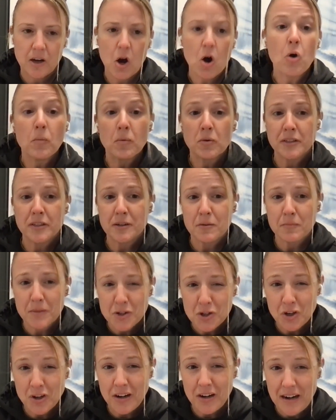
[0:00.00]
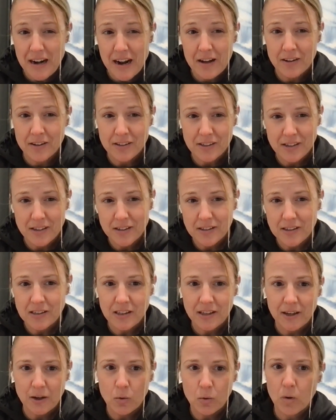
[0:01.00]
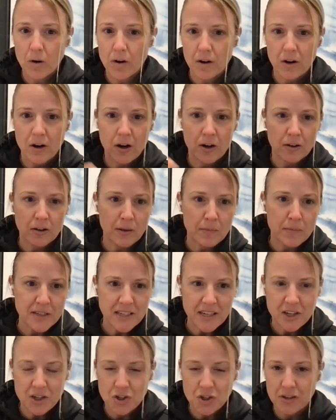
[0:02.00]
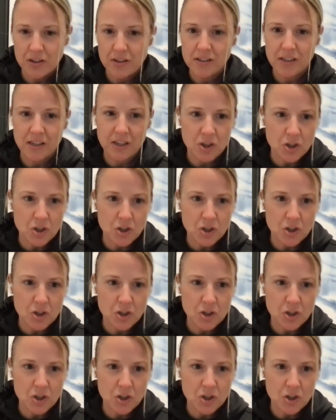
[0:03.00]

almost a mission analysis. What are our limitations,